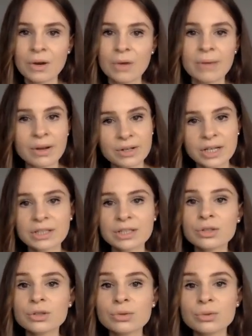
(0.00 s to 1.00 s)
We
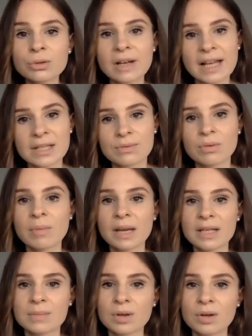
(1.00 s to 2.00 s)
conducted 2 classroom
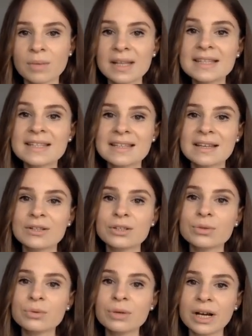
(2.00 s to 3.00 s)
experiments in
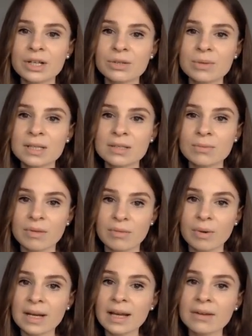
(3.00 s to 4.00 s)
2 countries with
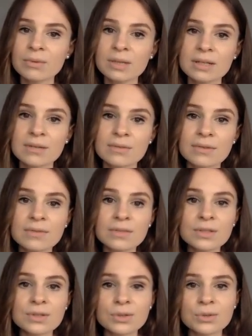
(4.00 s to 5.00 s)

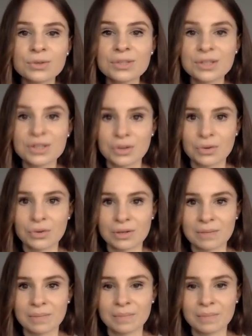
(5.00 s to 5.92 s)
150 students in total.